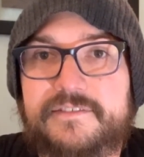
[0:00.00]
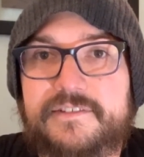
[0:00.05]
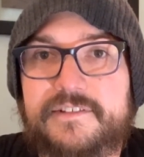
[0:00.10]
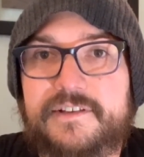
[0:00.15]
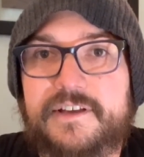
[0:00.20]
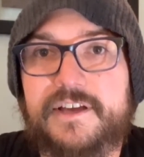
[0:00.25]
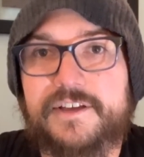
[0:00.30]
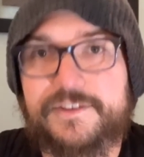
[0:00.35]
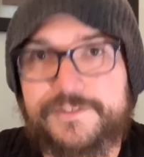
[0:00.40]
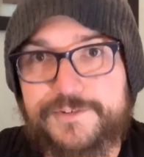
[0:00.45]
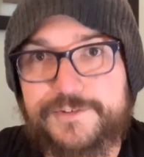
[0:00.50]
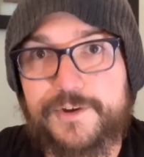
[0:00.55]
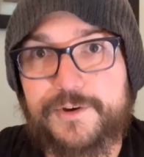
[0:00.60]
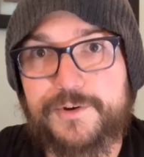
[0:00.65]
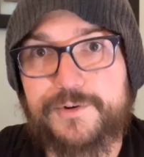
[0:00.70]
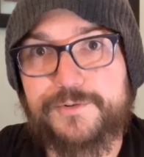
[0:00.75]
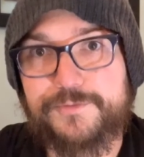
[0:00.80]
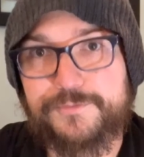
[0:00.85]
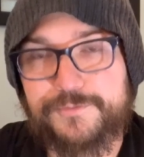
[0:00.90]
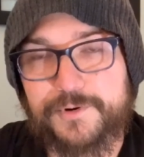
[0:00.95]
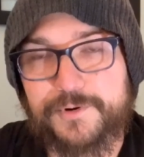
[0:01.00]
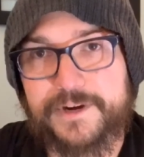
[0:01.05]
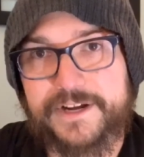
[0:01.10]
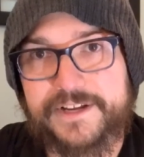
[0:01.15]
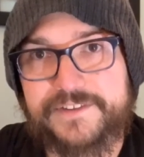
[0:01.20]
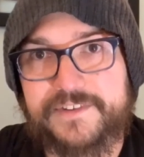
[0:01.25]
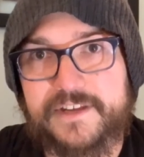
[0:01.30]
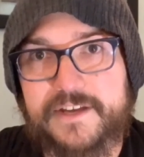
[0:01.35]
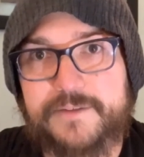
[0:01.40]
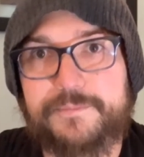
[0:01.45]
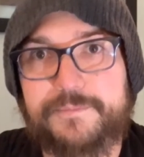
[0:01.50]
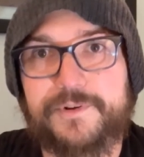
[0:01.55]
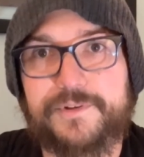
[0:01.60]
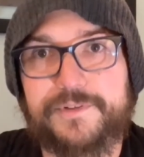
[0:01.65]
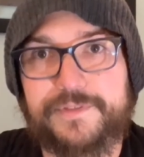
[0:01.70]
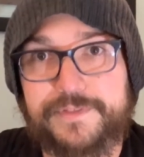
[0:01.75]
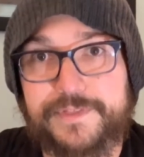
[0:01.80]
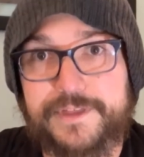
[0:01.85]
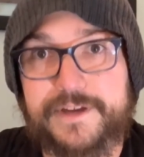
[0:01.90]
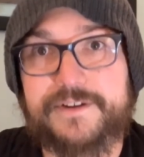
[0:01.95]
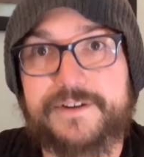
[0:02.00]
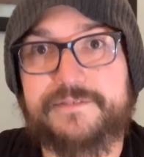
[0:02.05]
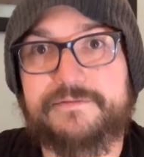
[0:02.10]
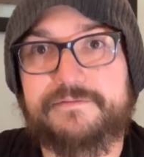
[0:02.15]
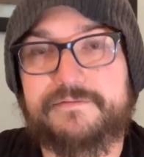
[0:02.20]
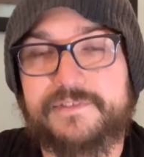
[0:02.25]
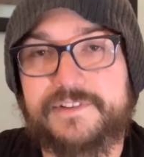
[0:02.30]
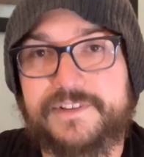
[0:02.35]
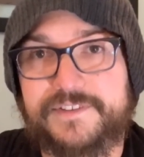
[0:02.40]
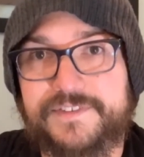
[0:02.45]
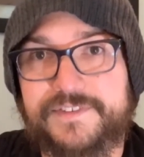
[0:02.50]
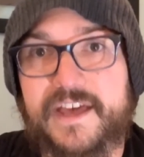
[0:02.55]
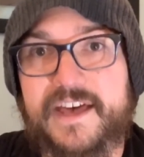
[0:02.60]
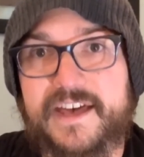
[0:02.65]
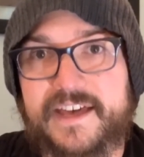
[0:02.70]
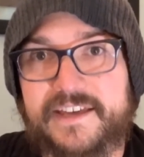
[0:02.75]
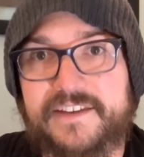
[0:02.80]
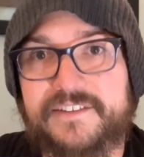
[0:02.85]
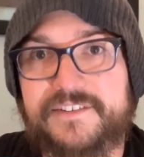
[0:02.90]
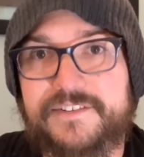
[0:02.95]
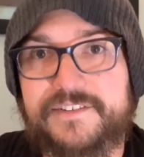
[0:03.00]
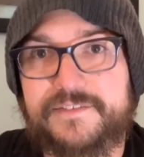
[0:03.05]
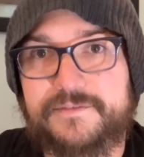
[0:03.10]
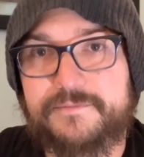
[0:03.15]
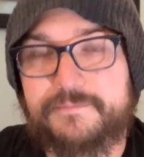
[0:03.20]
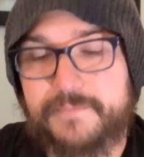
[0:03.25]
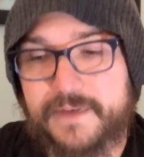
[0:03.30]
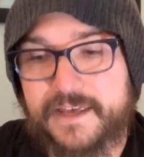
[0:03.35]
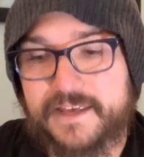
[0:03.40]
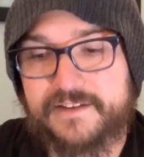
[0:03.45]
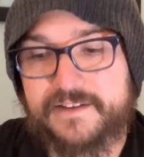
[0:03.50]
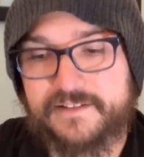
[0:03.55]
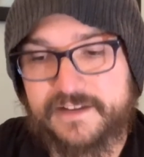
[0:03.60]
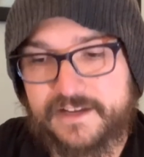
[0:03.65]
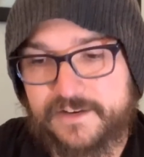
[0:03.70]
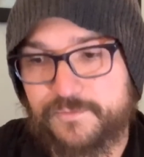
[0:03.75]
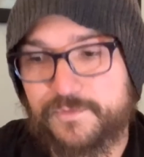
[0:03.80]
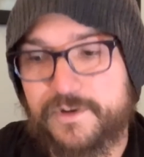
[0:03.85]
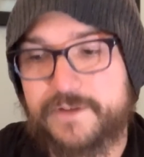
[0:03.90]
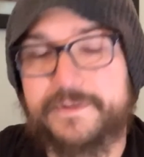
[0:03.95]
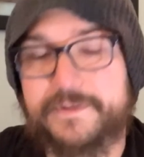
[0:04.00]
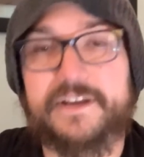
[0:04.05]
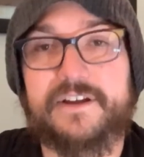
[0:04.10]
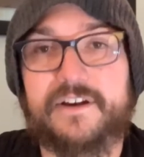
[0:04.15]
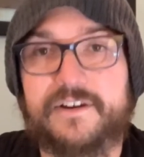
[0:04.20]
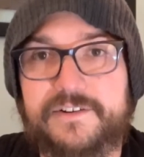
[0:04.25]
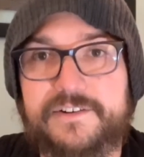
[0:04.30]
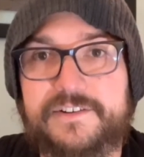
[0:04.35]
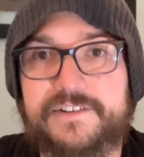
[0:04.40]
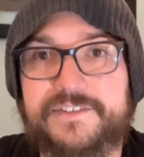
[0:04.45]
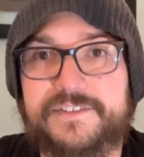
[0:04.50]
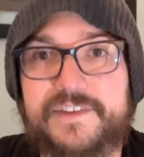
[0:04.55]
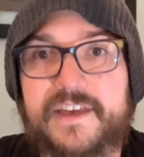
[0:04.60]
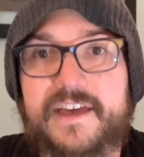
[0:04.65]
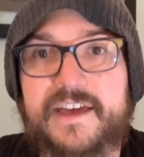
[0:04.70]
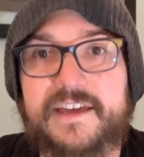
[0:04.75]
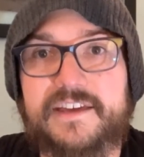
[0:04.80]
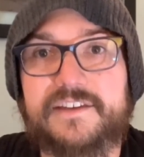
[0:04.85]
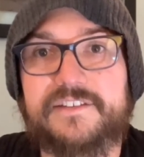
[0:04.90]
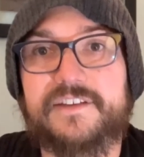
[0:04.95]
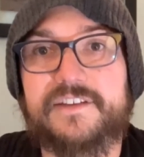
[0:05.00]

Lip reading: So, for example, men and women are designed